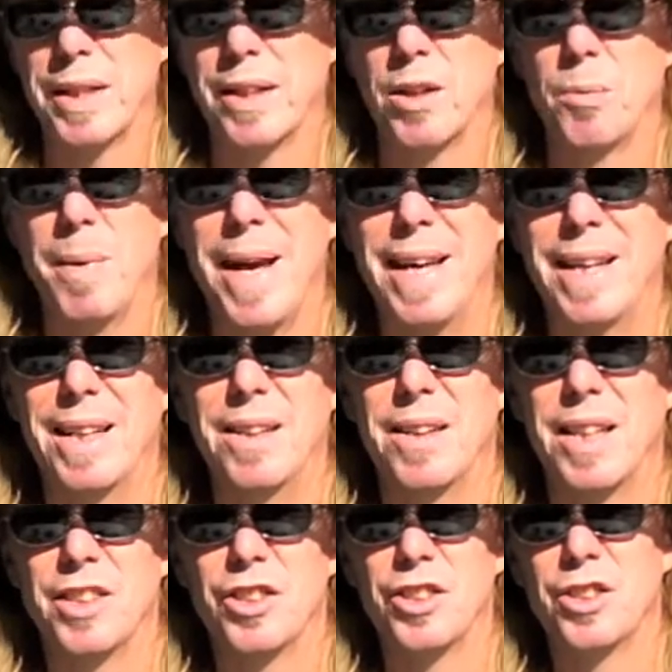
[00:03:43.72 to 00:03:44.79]
they're made.
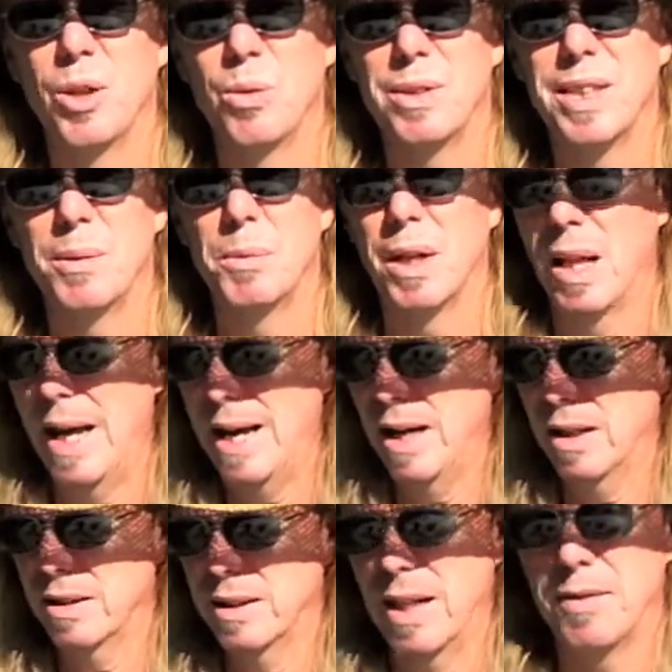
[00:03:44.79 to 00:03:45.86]
They just don't seem to
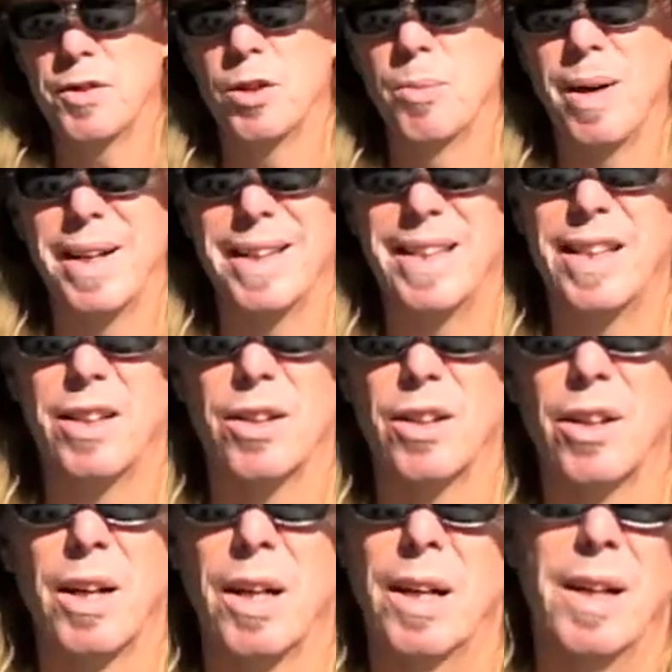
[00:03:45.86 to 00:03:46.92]
last. After about a
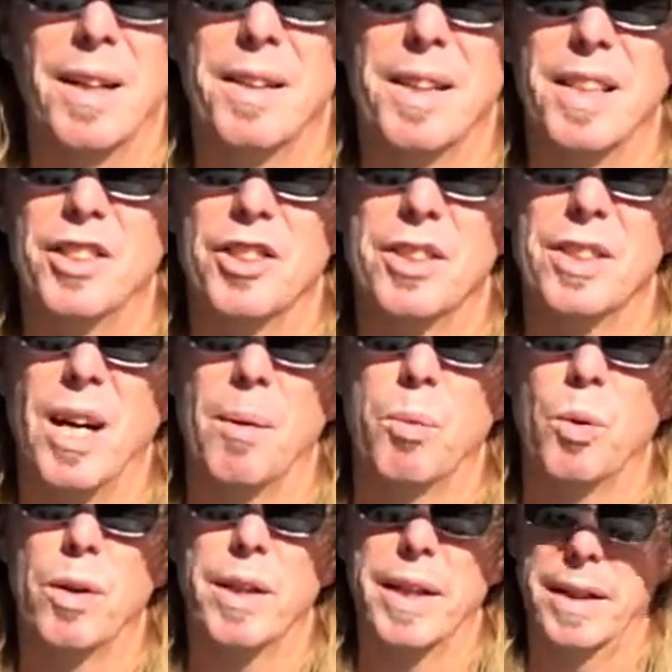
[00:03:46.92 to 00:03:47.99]
year, they just
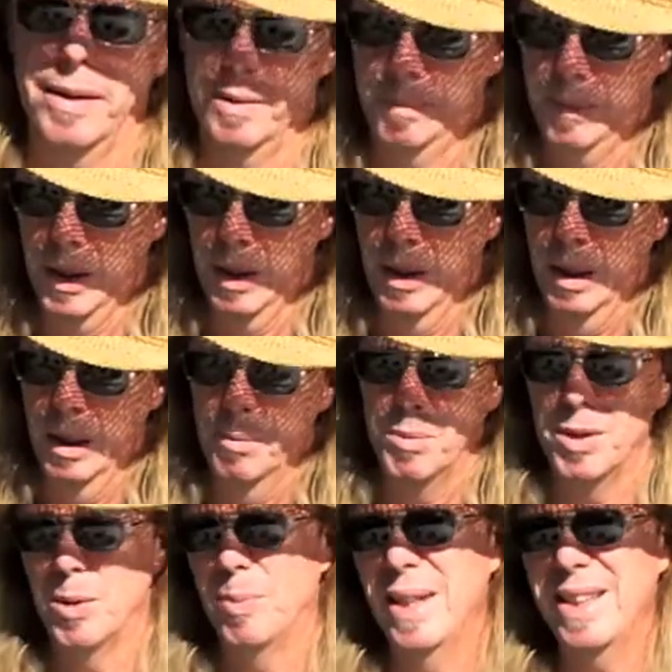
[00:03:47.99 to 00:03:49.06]
stop working.
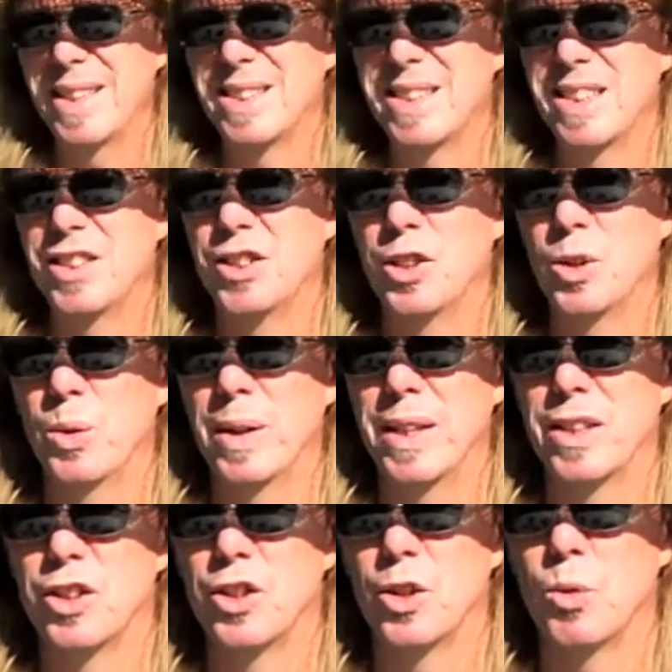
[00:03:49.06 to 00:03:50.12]
But the biggest issue
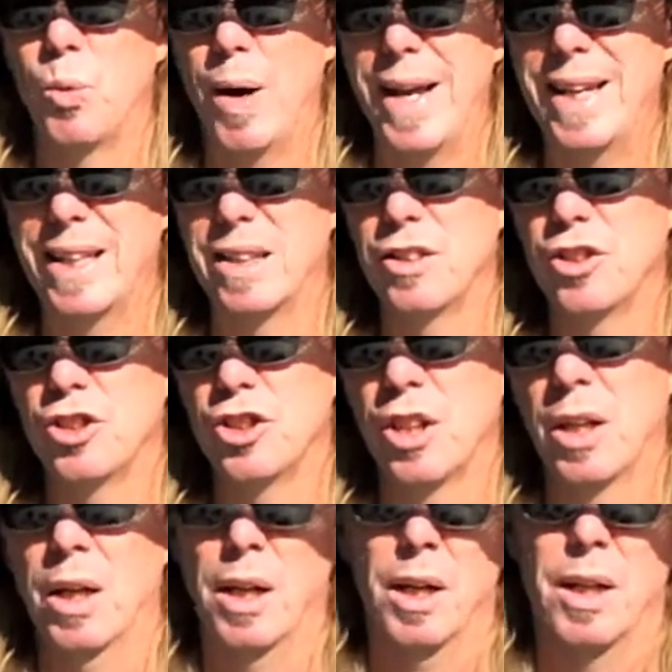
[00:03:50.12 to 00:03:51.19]
is the range.
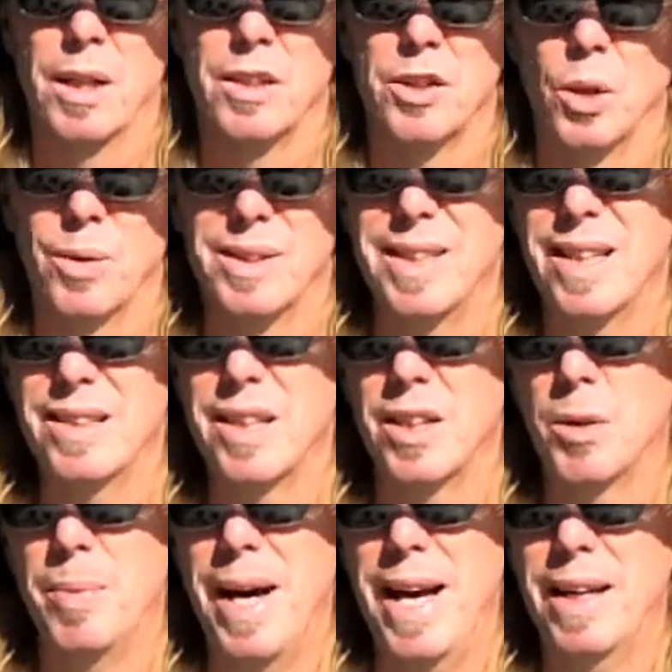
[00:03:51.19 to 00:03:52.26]
So it says on
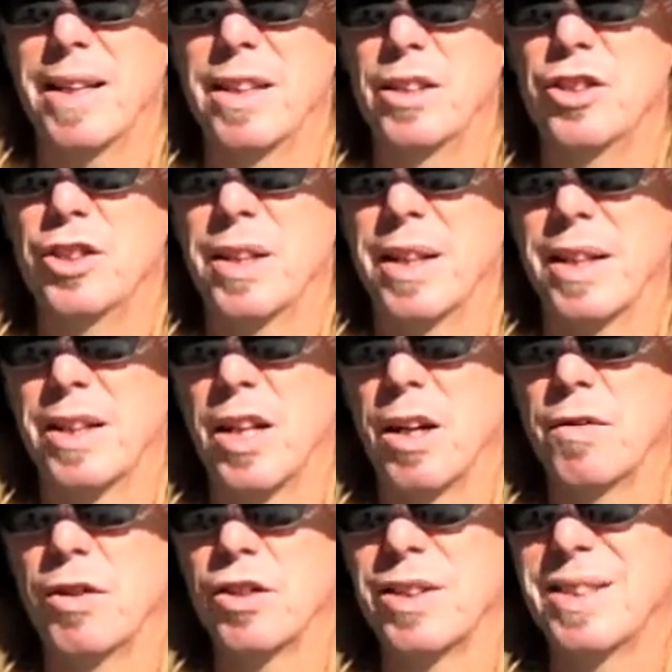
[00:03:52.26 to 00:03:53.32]
the package that it
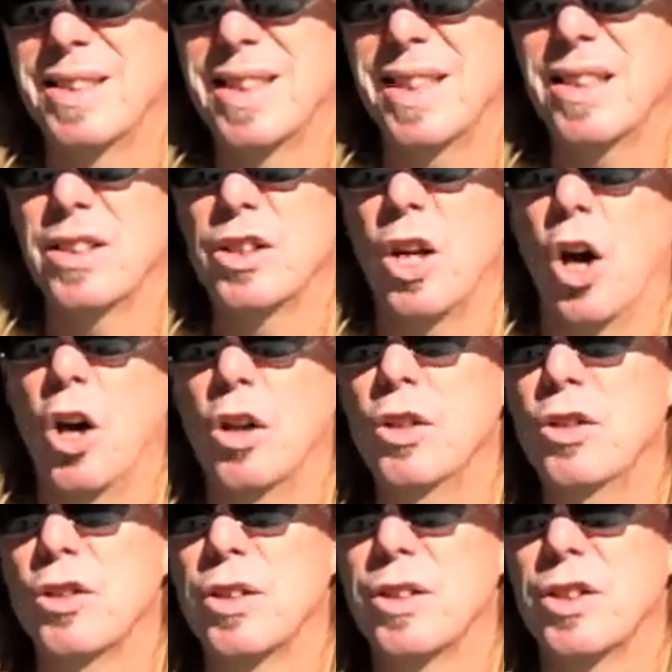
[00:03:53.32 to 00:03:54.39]
covers
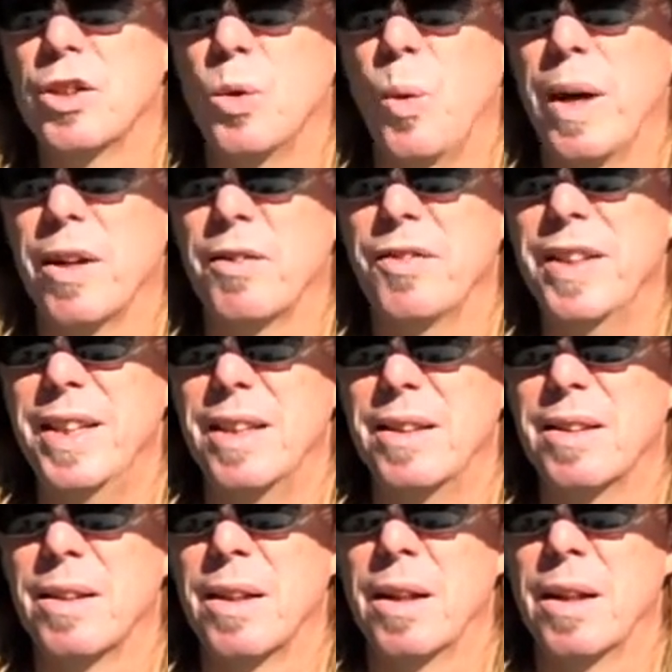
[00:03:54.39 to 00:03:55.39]
600 square feet.